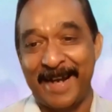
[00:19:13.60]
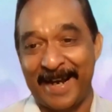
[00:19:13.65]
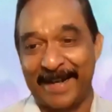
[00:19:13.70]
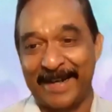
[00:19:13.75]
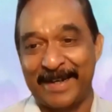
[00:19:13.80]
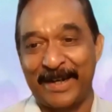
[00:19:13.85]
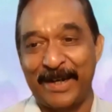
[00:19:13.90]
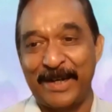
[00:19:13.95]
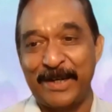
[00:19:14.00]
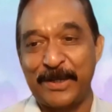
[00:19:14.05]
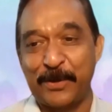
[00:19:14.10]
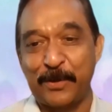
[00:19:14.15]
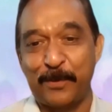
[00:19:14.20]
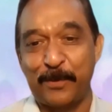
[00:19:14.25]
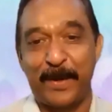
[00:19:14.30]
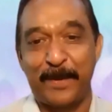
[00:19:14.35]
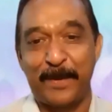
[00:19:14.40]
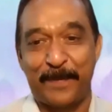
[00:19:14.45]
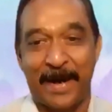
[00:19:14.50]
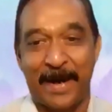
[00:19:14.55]
agreed to
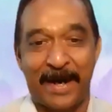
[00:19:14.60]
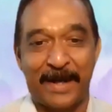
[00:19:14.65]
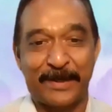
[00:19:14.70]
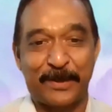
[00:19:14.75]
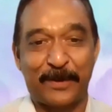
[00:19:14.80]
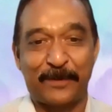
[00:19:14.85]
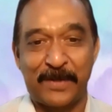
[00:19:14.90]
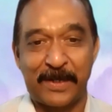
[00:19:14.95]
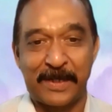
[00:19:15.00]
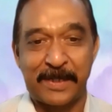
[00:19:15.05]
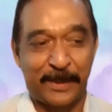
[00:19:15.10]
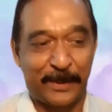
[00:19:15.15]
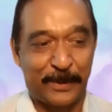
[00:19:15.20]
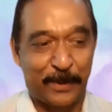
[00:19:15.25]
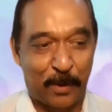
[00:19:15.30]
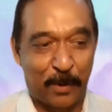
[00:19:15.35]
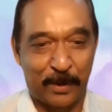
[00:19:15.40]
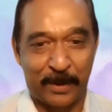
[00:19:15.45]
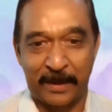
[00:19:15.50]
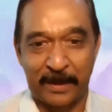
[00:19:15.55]
be part of this
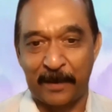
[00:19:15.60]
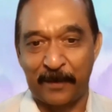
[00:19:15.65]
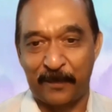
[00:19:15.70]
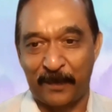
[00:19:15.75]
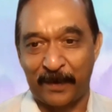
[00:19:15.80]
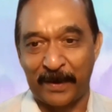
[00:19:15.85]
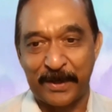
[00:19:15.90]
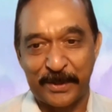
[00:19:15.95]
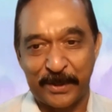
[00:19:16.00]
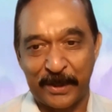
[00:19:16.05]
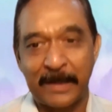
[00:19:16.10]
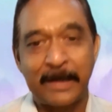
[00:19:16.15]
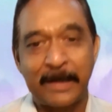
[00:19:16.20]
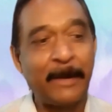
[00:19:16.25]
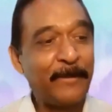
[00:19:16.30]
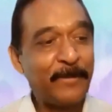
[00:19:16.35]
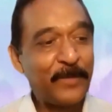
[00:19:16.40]
inaugural function.